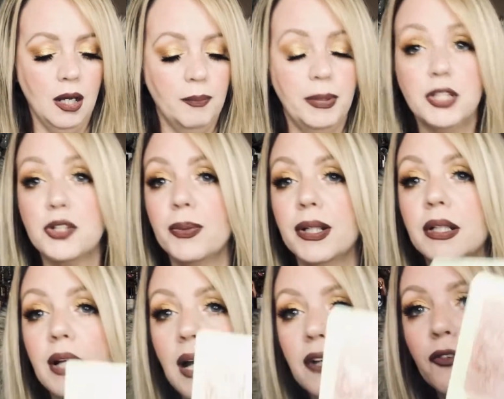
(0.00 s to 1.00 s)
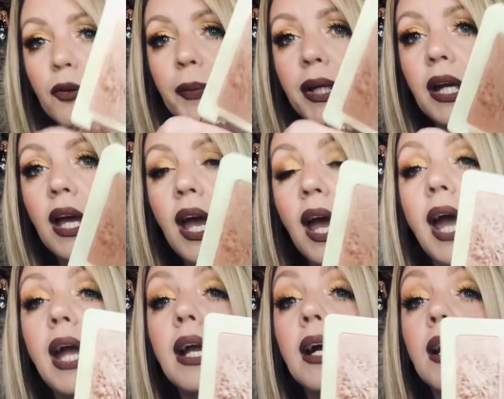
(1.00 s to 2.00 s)
Benjamin got it for me,
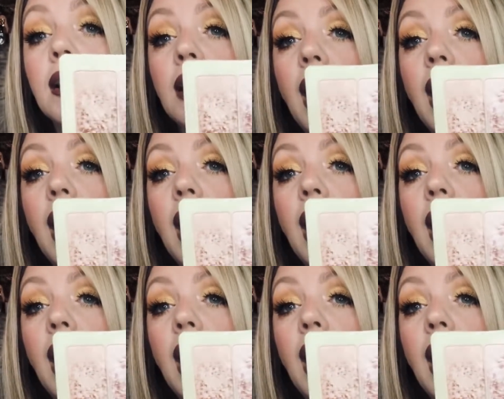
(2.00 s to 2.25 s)
and